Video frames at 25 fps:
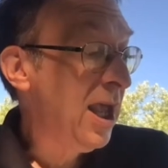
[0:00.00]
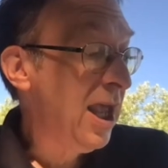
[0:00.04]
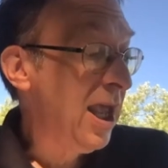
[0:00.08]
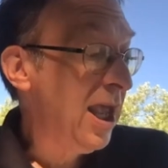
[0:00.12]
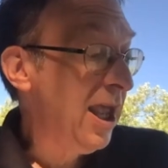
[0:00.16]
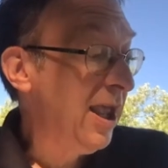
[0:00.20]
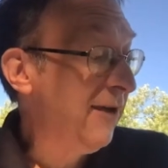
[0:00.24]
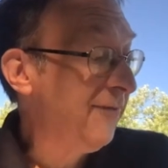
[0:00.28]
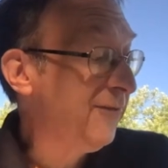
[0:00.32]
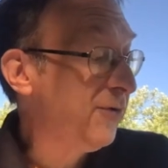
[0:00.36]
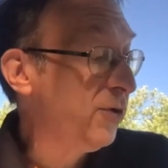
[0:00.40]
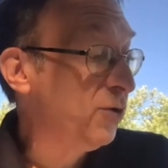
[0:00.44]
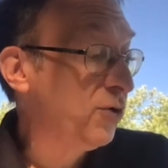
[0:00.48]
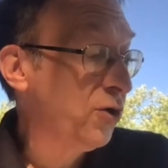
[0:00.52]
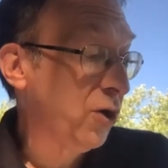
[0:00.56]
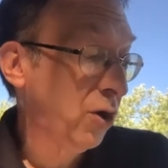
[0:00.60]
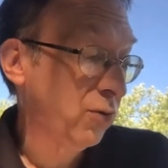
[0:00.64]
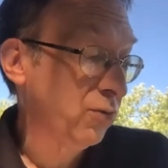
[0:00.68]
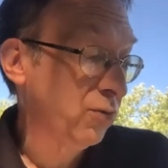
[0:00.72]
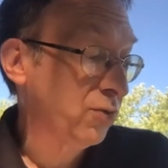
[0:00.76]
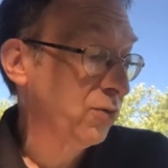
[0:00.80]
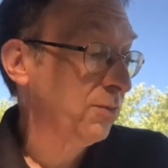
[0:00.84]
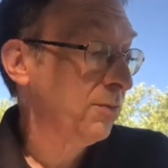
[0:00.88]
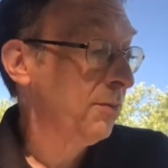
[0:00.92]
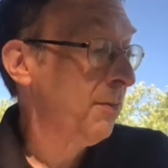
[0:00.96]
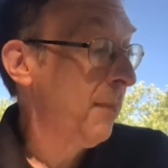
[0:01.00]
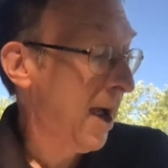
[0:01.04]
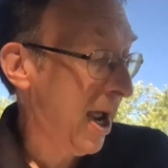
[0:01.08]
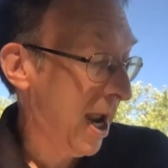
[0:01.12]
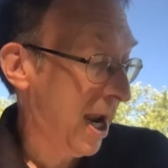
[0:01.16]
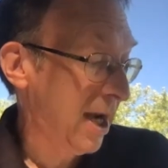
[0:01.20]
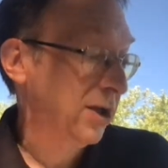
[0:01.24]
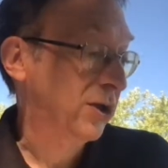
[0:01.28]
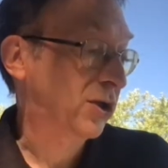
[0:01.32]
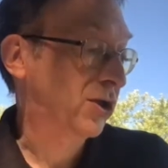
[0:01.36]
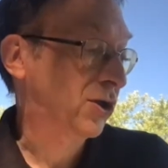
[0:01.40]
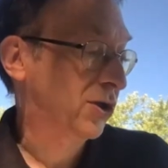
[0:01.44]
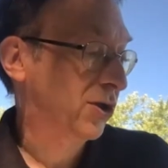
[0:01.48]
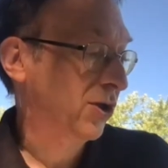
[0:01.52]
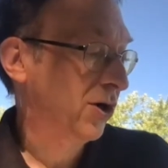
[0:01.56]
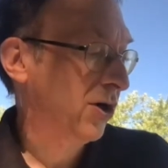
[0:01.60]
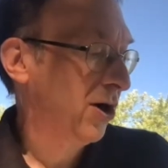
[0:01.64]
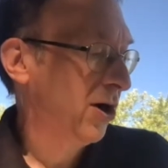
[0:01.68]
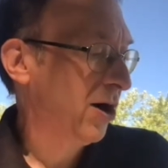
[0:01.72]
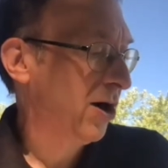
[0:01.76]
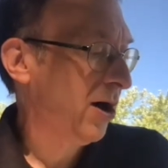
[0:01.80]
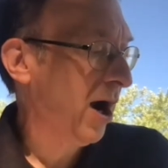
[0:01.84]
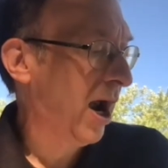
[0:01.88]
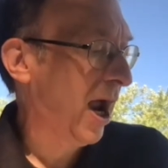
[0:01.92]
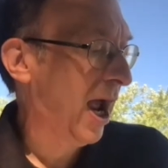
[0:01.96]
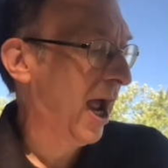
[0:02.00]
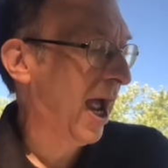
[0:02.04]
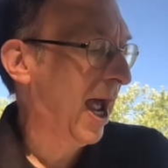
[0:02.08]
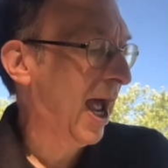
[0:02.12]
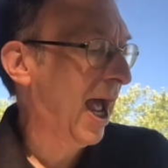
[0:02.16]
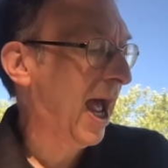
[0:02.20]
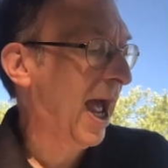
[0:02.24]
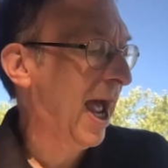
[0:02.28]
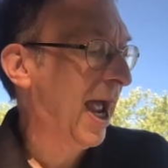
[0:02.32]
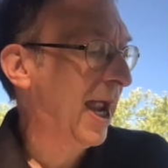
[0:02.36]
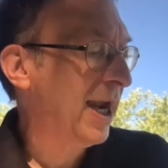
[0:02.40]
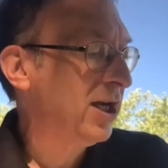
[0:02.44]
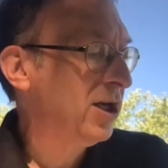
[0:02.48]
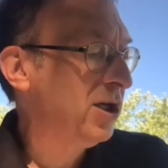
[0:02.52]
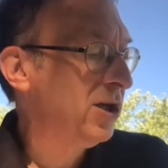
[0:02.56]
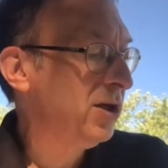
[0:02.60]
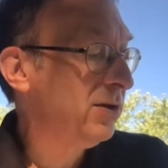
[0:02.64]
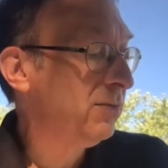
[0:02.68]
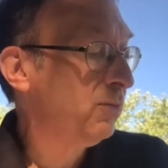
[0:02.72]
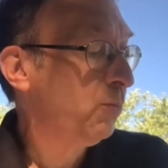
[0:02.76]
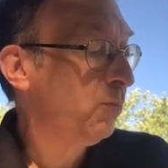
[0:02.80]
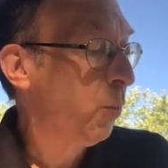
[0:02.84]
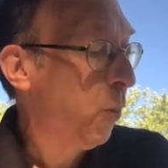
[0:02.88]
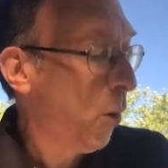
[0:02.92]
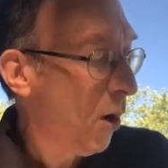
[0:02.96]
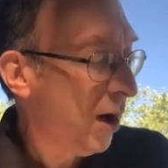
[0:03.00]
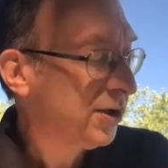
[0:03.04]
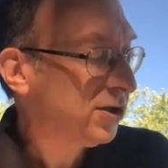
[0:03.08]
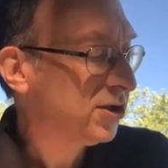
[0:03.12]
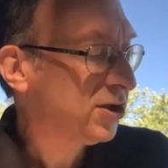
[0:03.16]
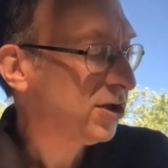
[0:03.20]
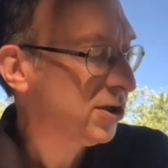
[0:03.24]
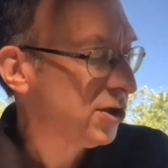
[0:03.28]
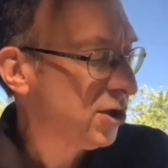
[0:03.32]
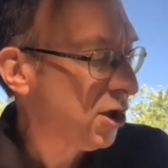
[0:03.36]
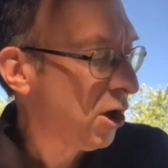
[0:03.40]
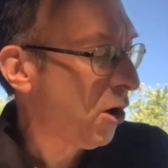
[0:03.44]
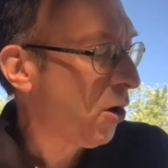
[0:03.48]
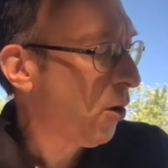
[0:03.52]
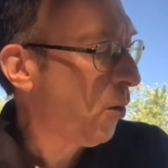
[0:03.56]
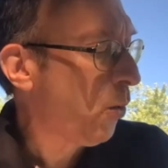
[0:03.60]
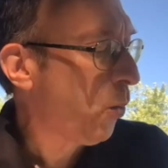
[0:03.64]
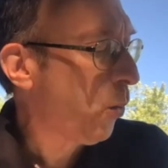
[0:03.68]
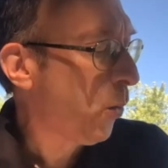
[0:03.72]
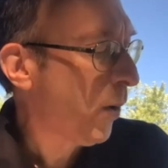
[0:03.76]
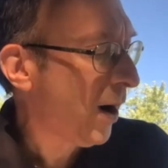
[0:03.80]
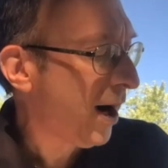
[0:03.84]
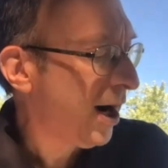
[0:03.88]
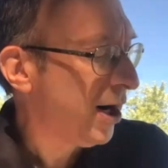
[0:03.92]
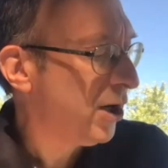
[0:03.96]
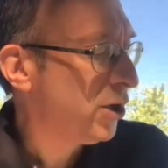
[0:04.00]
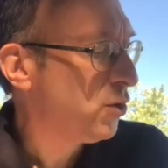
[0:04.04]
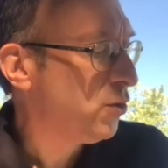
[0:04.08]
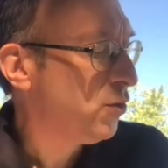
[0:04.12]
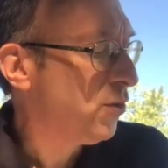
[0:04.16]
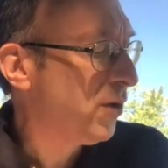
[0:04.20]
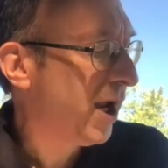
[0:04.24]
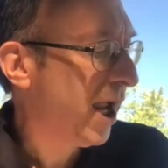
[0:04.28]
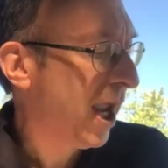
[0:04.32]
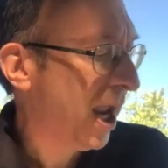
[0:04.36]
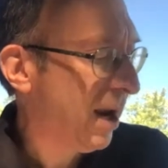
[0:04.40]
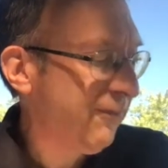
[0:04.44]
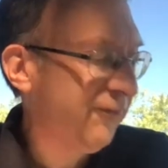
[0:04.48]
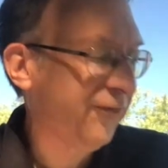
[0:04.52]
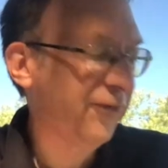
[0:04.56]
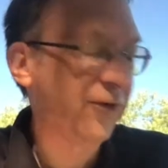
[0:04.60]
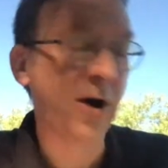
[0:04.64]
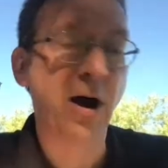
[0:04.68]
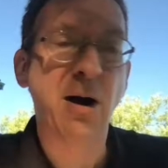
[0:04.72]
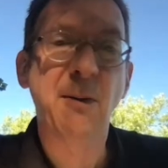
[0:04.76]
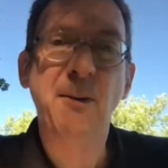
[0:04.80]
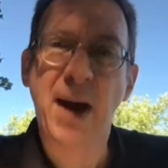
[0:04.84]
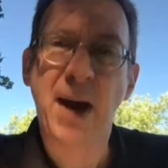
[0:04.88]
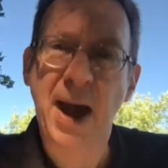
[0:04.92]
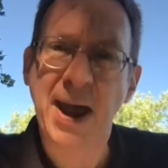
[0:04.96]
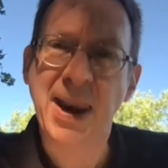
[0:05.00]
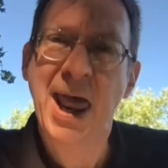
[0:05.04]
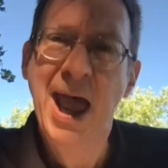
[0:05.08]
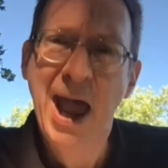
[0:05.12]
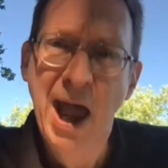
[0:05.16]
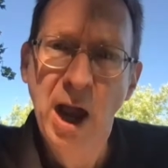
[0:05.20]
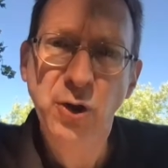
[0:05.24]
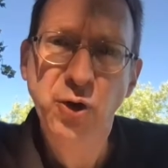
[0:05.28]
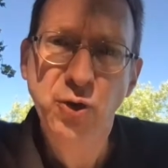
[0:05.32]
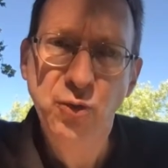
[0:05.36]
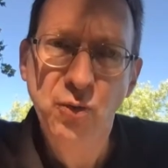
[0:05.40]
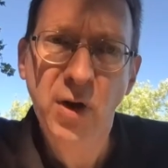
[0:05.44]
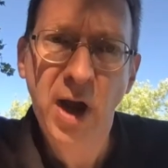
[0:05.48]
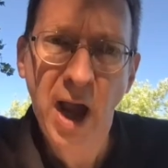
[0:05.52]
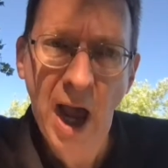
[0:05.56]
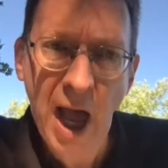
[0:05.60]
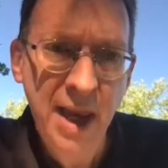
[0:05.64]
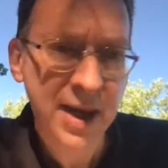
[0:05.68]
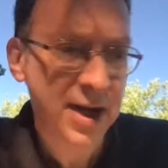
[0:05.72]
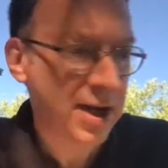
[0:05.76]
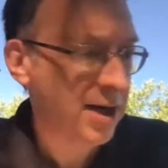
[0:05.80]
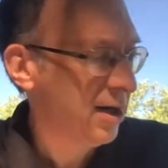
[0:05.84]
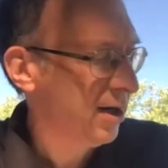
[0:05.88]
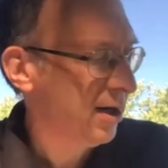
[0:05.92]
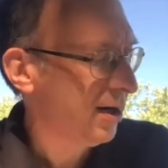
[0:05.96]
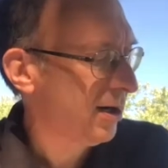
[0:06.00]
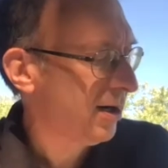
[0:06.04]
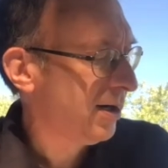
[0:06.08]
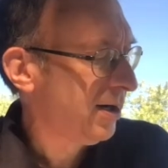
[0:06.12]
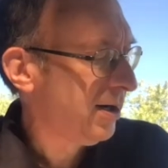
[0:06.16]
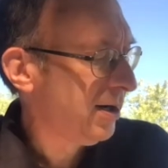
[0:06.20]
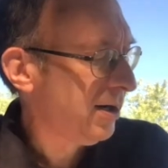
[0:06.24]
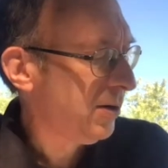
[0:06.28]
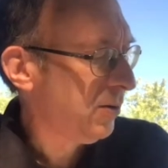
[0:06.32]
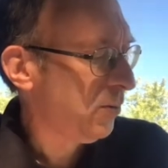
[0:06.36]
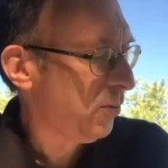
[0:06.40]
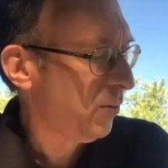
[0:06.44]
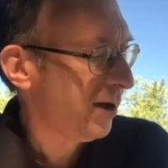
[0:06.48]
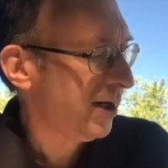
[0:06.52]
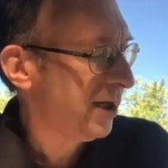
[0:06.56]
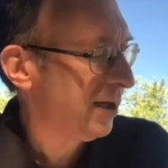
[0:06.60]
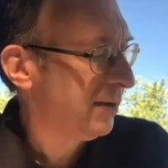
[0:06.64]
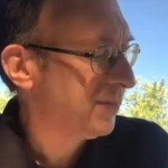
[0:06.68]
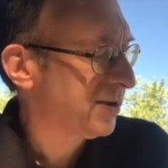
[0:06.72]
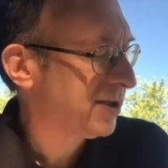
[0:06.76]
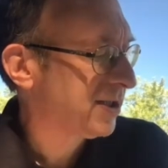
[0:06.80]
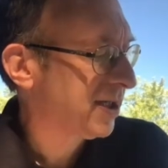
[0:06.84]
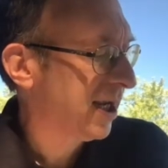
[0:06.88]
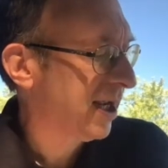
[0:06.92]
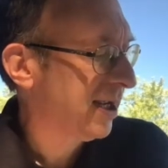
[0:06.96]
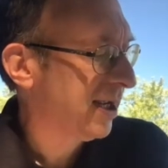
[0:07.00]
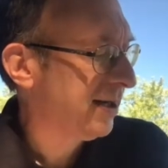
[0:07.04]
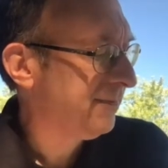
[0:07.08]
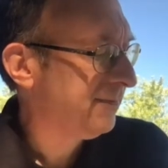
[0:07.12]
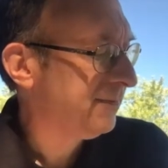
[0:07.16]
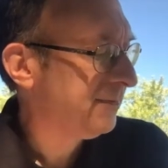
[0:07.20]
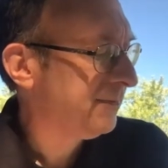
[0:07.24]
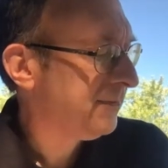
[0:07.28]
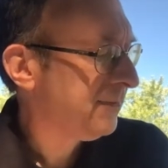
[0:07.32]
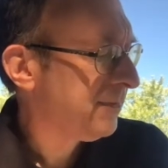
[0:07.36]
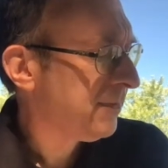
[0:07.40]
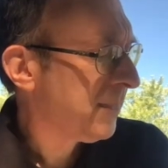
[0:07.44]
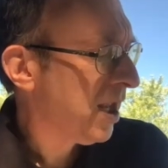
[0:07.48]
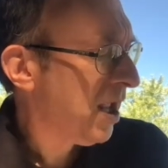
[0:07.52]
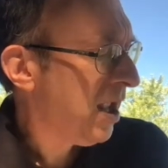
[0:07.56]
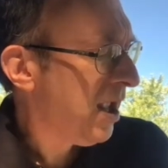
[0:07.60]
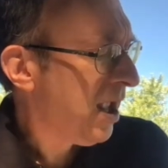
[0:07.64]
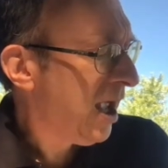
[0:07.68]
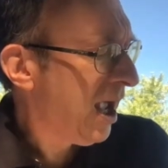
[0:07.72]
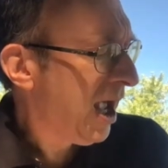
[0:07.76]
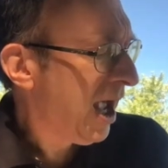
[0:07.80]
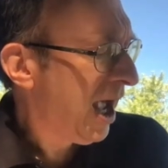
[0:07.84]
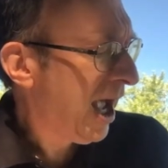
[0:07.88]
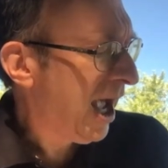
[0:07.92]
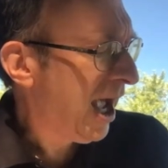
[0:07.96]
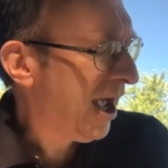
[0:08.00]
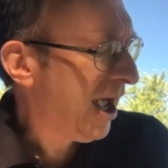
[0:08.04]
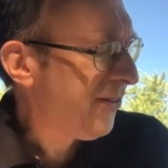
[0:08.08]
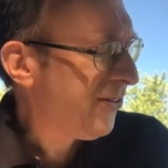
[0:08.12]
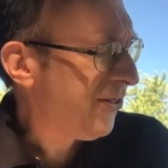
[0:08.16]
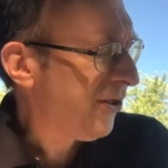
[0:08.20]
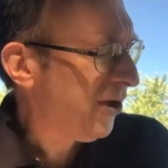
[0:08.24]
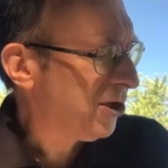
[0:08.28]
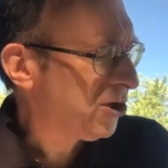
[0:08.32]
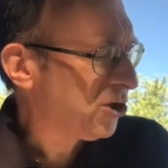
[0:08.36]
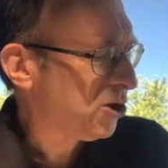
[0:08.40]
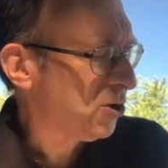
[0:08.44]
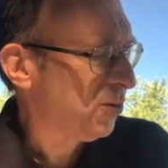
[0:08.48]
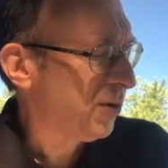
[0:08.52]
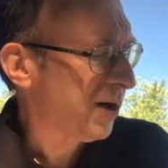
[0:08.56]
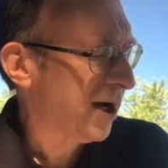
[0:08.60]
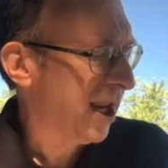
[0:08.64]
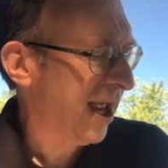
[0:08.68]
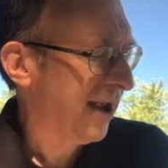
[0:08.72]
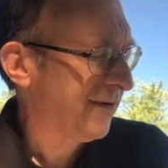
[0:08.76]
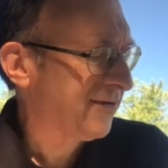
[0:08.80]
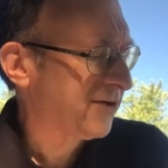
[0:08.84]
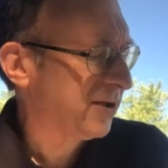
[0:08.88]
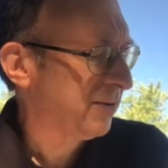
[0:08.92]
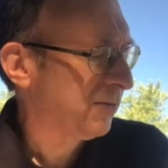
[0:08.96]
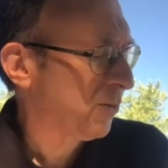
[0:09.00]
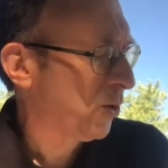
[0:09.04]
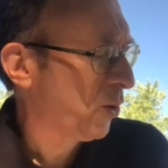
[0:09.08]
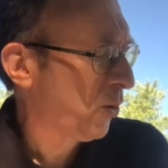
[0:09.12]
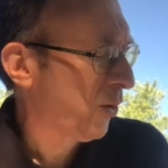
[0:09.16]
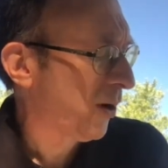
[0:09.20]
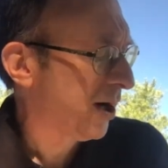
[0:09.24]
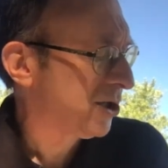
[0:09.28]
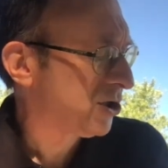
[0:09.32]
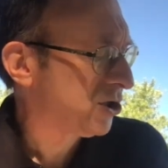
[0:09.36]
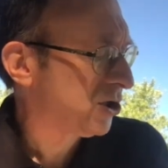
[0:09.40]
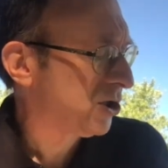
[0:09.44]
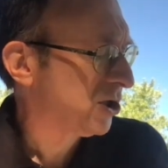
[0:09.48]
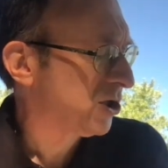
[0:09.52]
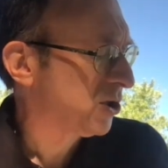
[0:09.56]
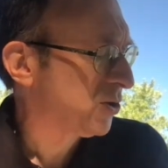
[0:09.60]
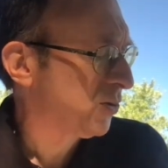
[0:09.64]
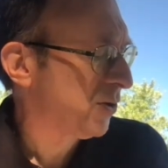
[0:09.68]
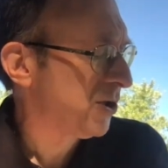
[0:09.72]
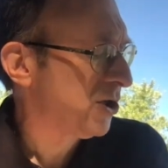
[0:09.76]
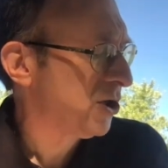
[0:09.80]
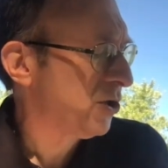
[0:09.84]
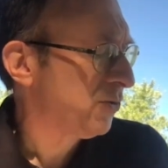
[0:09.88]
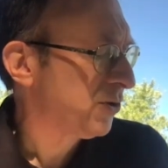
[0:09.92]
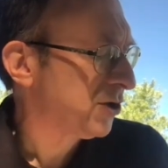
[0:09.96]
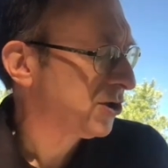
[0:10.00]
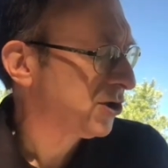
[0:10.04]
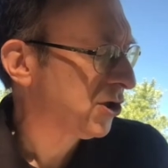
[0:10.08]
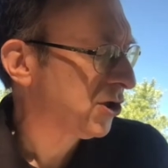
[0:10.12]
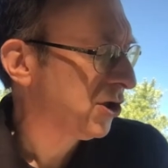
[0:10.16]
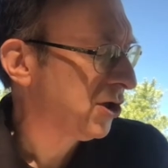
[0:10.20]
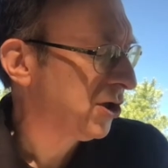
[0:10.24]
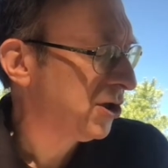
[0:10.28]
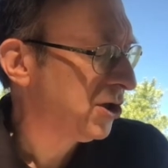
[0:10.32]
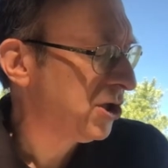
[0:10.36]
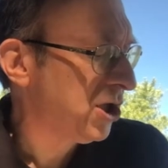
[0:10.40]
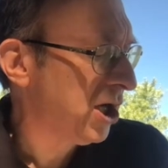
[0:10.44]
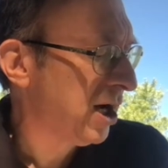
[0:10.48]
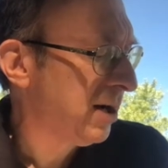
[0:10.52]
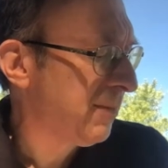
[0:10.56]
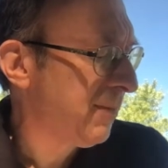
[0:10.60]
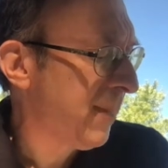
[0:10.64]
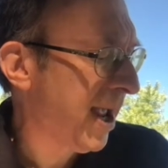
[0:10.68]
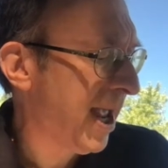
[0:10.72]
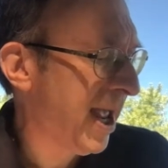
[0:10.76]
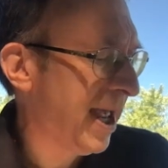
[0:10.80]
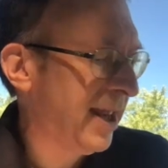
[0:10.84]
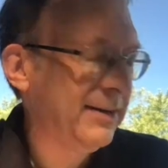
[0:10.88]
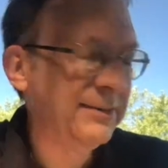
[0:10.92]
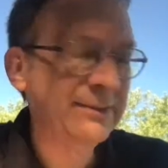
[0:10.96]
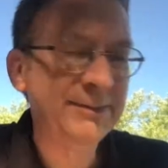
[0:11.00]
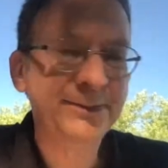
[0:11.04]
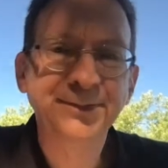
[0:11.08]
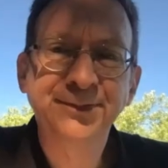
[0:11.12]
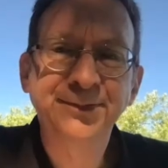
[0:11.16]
If you don't mind, sir, I want to know where you came from and how you got here, William said. I thought you would have some questions when you returned, young man.